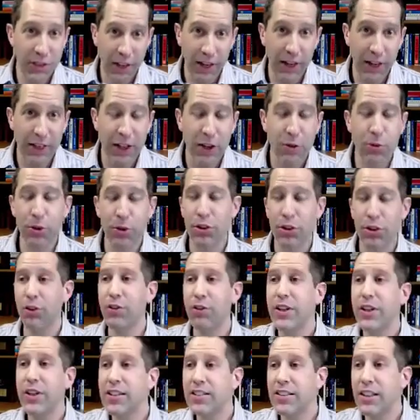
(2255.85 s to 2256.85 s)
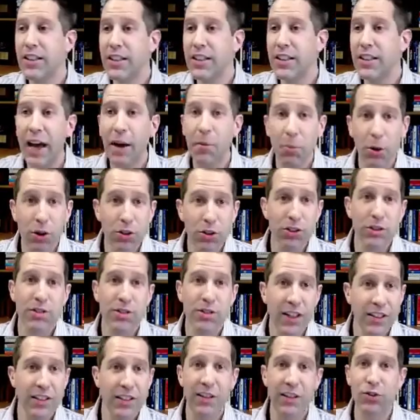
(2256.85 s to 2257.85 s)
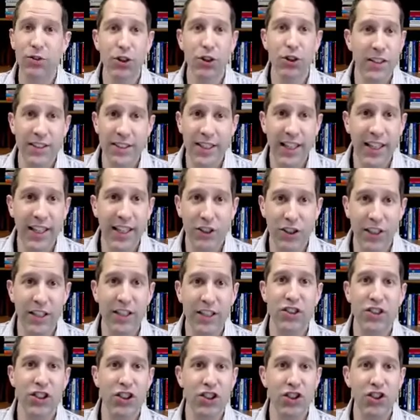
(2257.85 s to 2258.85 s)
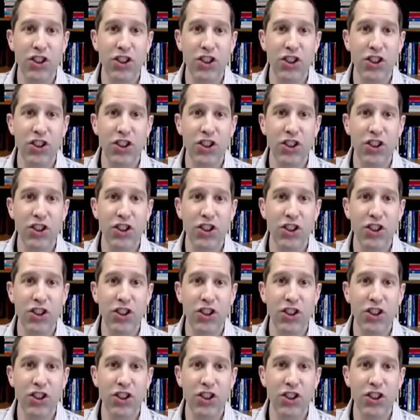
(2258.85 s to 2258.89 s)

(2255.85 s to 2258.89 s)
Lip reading: I think with good reason, that most of us have good intentions.